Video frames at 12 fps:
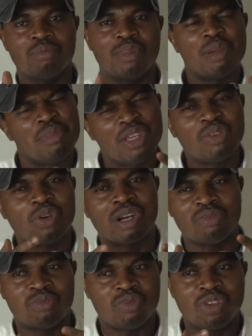maybe you
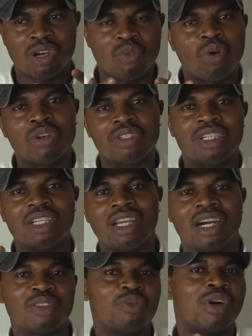are
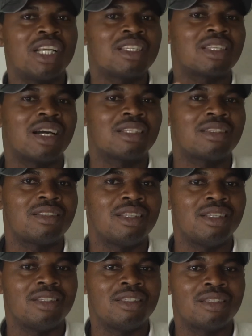wondering, how do I start
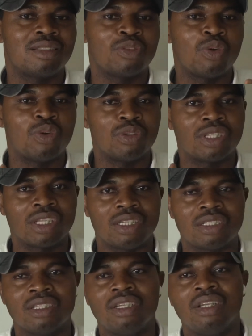this whole thing?